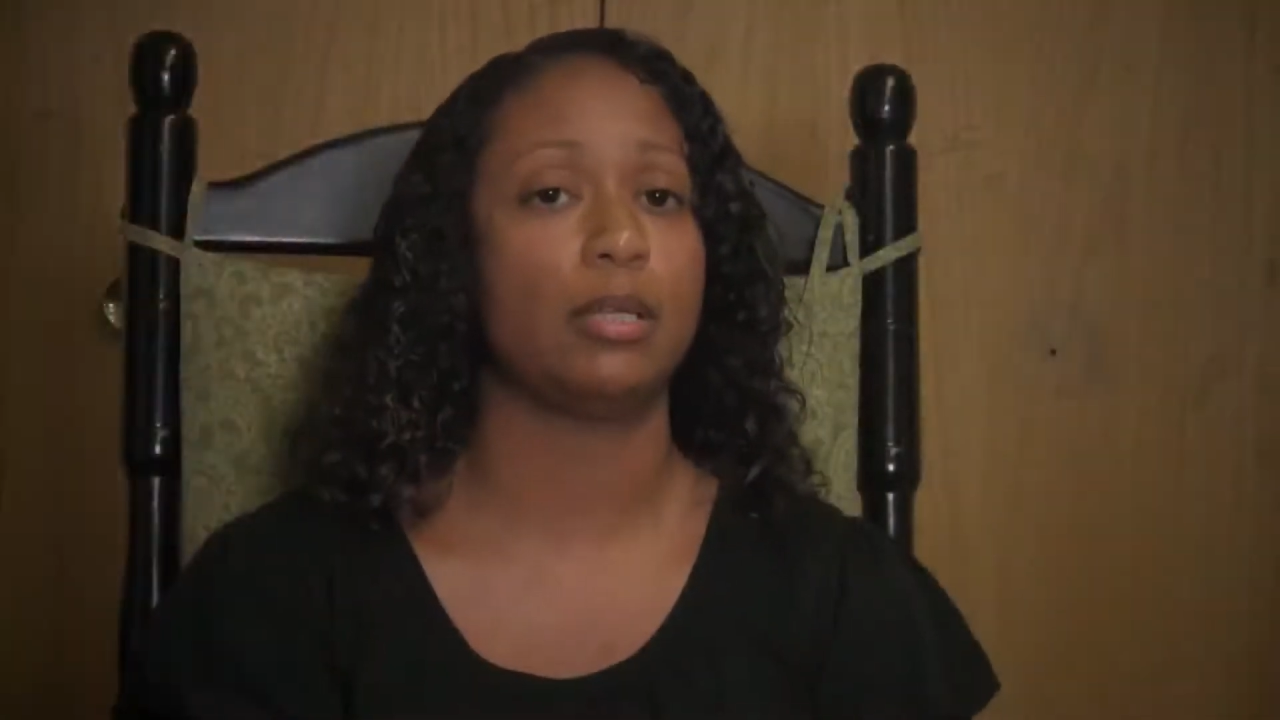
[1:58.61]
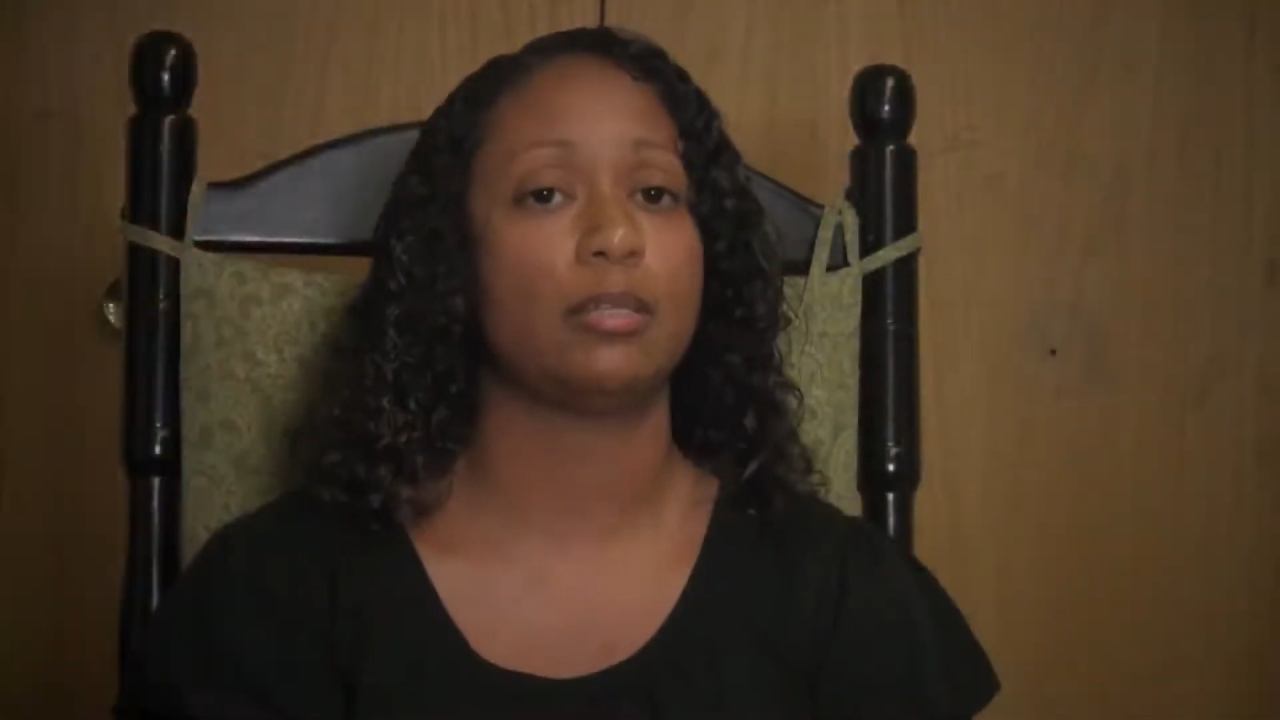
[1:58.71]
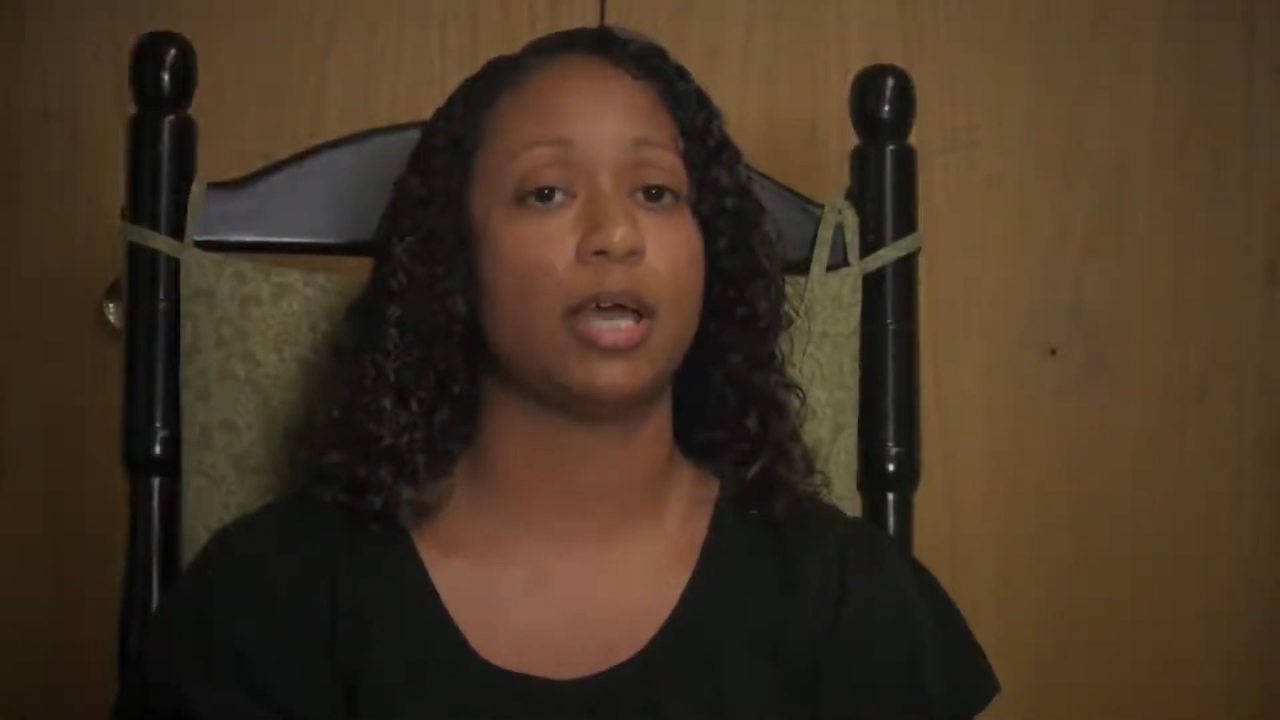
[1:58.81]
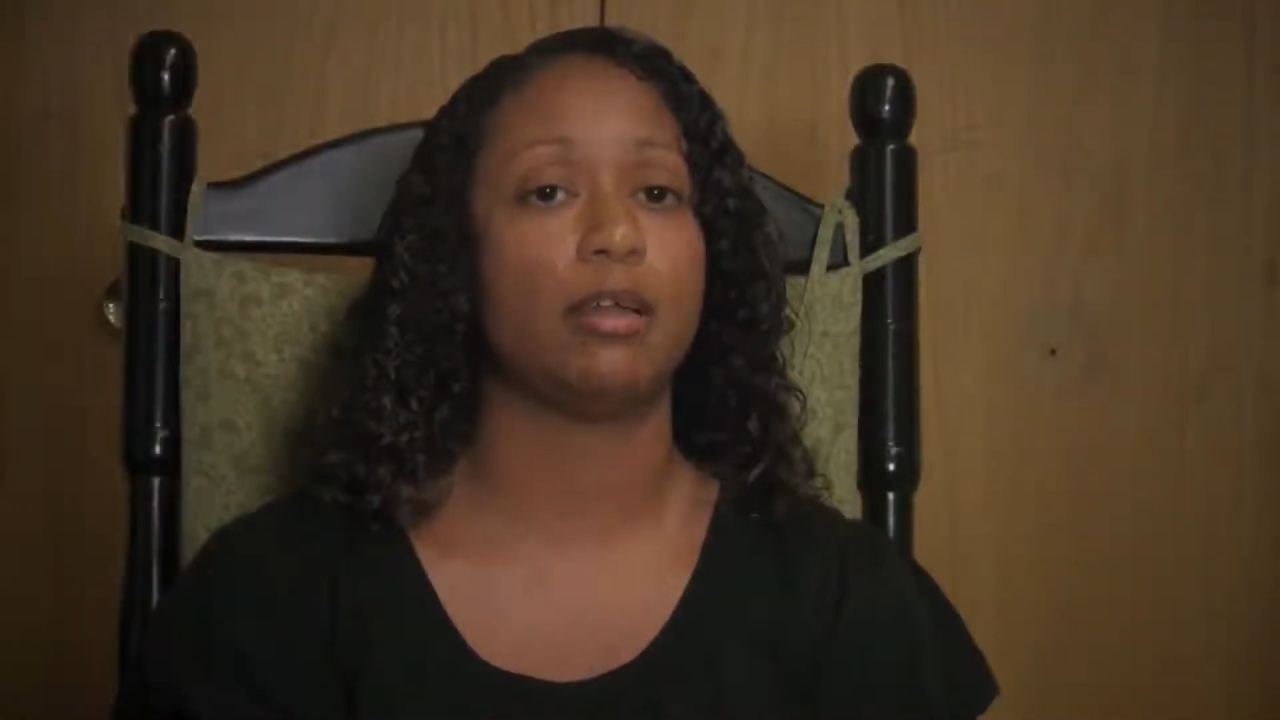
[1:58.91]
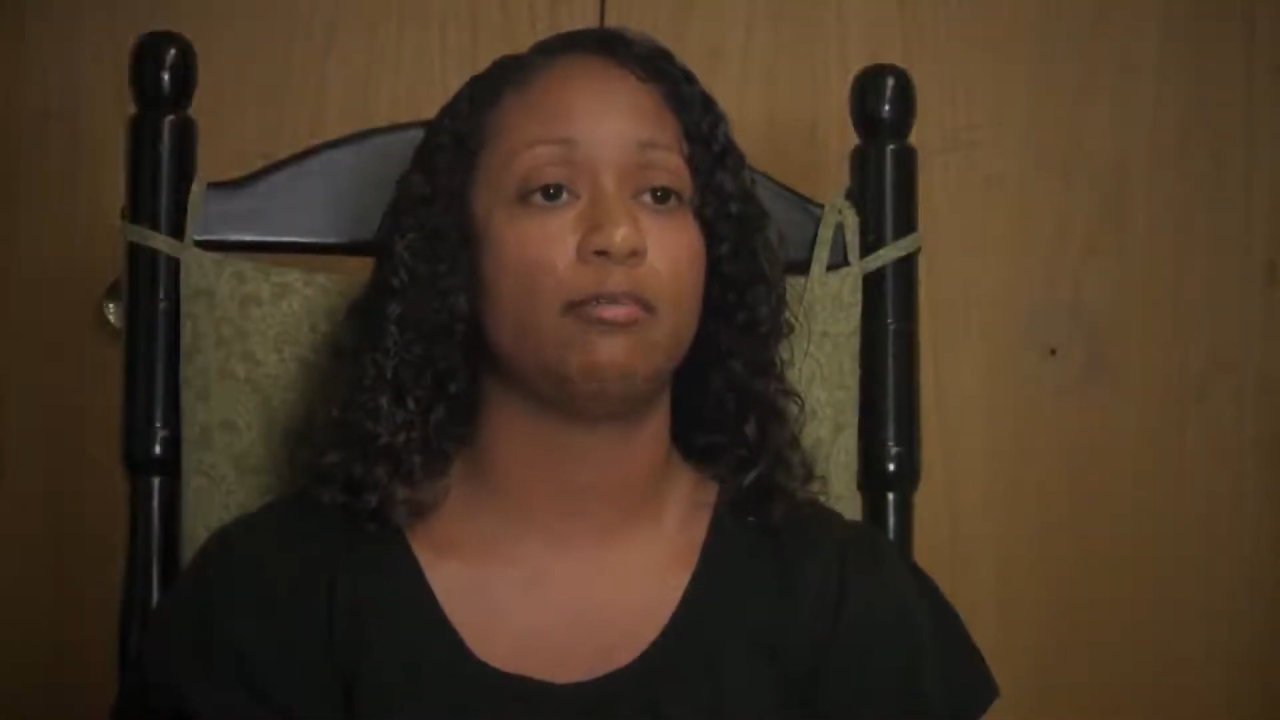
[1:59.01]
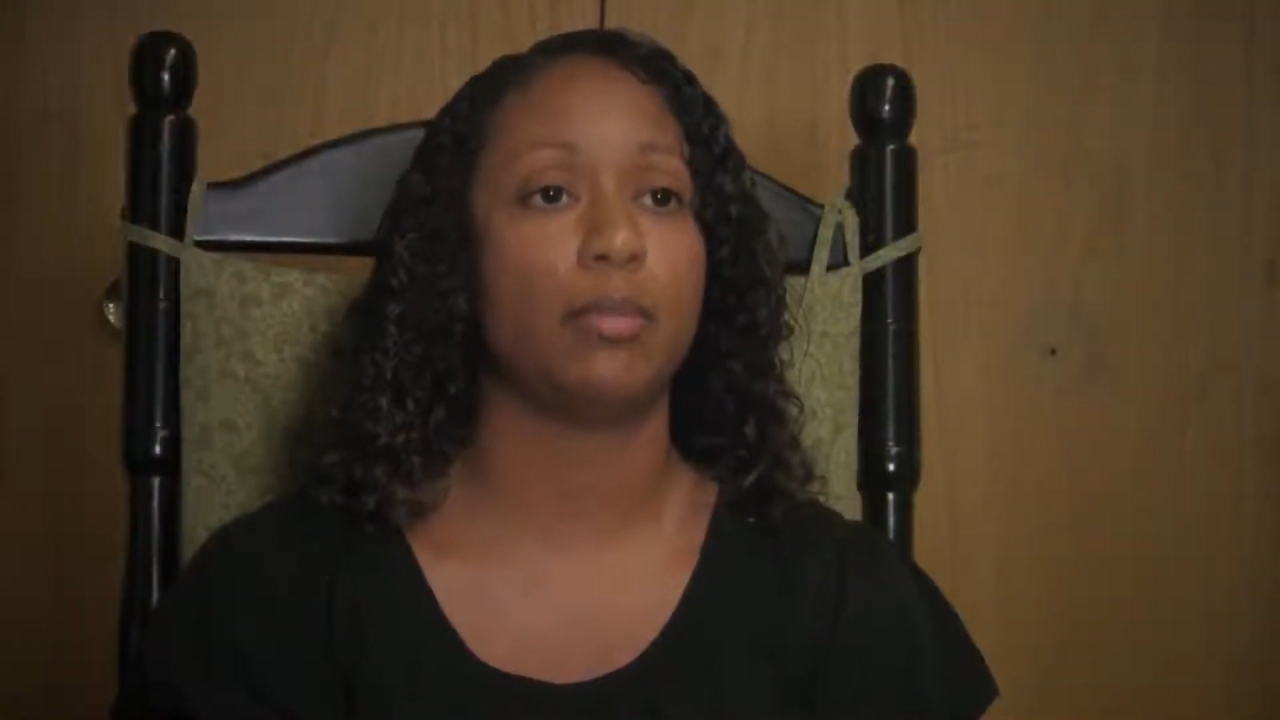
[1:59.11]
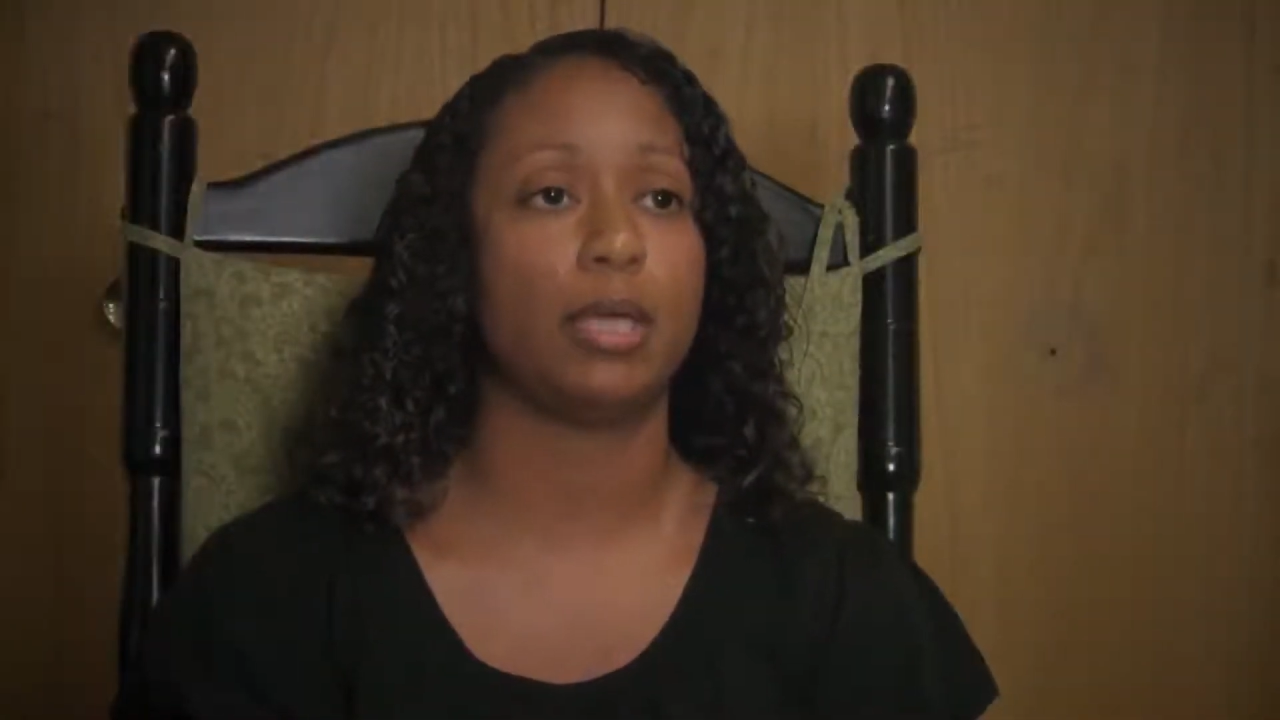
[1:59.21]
inside of